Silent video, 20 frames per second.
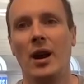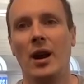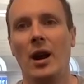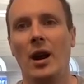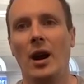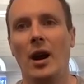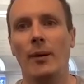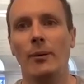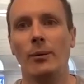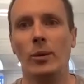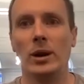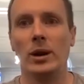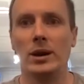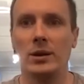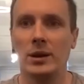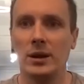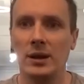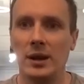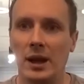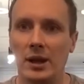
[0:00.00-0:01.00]
um, we're
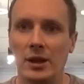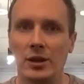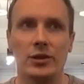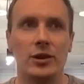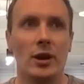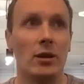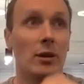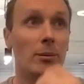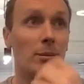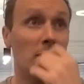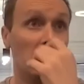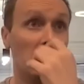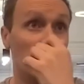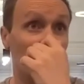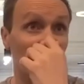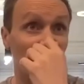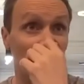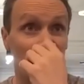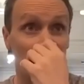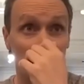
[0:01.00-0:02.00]
getting solar
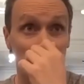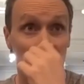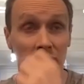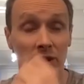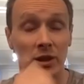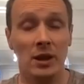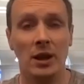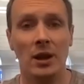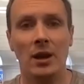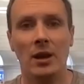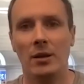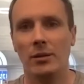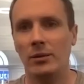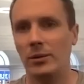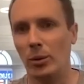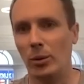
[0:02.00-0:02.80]
PVs this year.